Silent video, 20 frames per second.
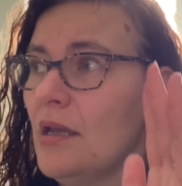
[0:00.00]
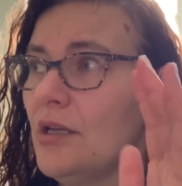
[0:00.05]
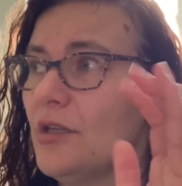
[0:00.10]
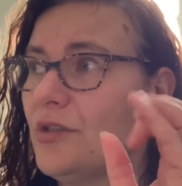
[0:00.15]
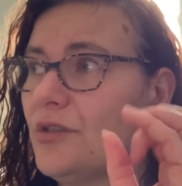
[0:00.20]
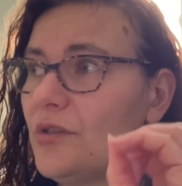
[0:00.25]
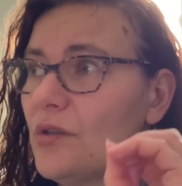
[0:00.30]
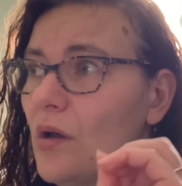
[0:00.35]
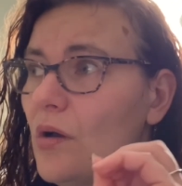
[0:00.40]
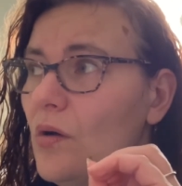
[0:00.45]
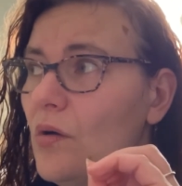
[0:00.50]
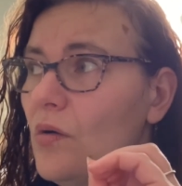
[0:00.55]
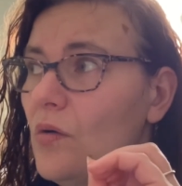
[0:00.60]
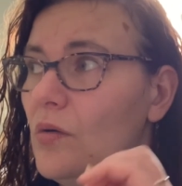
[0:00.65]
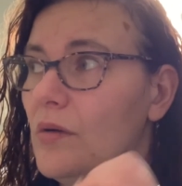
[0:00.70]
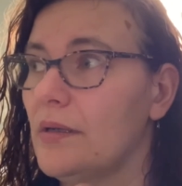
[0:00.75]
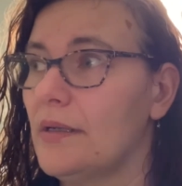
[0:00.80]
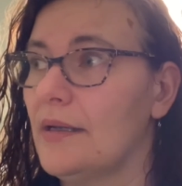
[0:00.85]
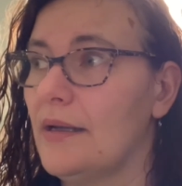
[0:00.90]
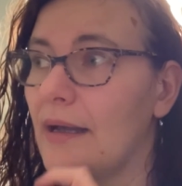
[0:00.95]

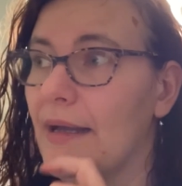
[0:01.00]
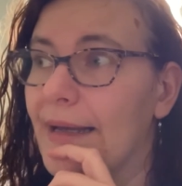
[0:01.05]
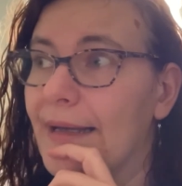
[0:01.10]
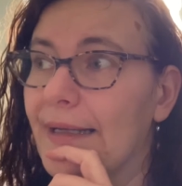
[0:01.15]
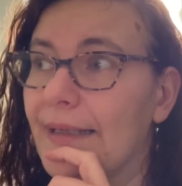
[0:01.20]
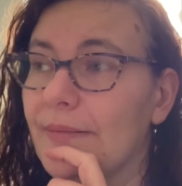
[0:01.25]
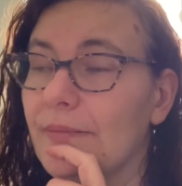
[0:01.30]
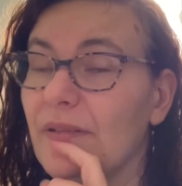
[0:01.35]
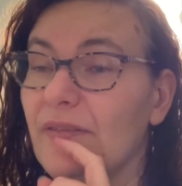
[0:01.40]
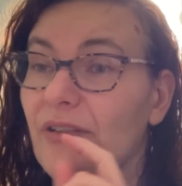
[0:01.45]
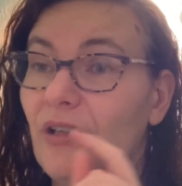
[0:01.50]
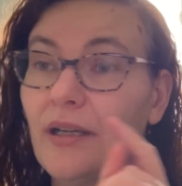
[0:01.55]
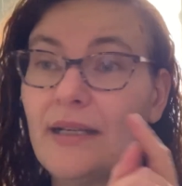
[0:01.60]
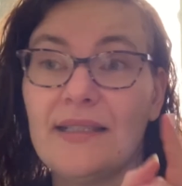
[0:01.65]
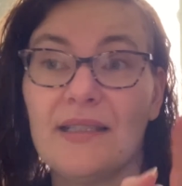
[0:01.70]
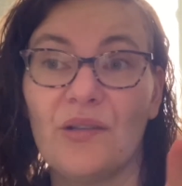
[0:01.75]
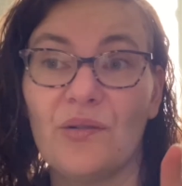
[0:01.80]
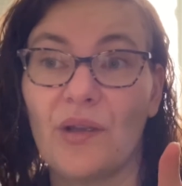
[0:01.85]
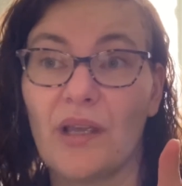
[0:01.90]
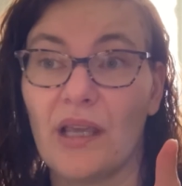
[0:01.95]
So, if you
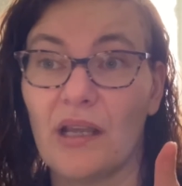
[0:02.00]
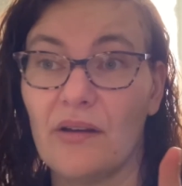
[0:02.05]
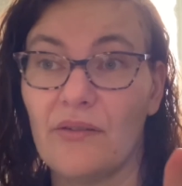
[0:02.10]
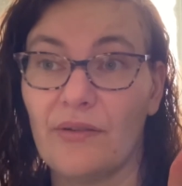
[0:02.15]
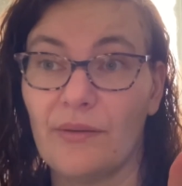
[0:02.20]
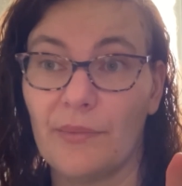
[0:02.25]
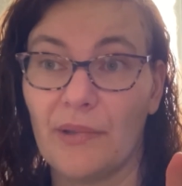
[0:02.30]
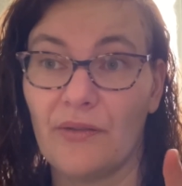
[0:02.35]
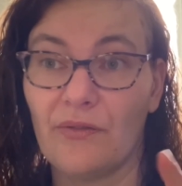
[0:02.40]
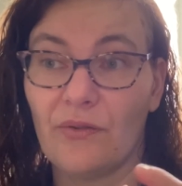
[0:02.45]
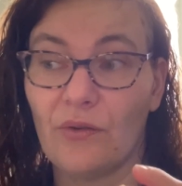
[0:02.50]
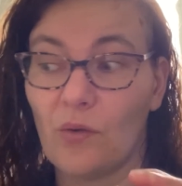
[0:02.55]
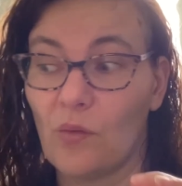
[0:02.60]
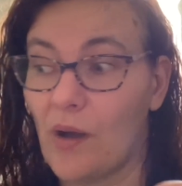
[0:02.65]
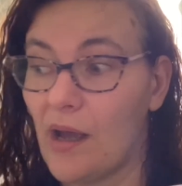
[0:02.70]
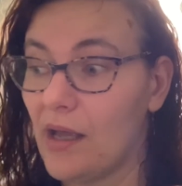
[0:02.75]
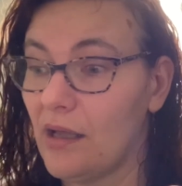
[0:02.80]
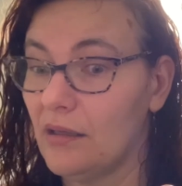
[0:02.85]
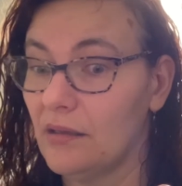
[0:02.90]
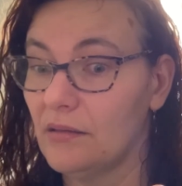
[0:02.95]
guys don't hear from me for a
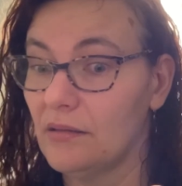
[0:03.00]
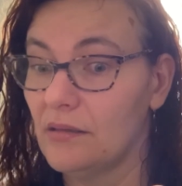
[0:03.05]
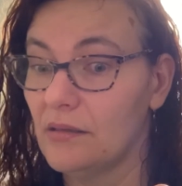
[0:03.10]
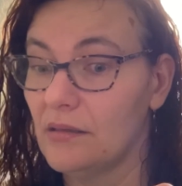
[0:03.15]
while,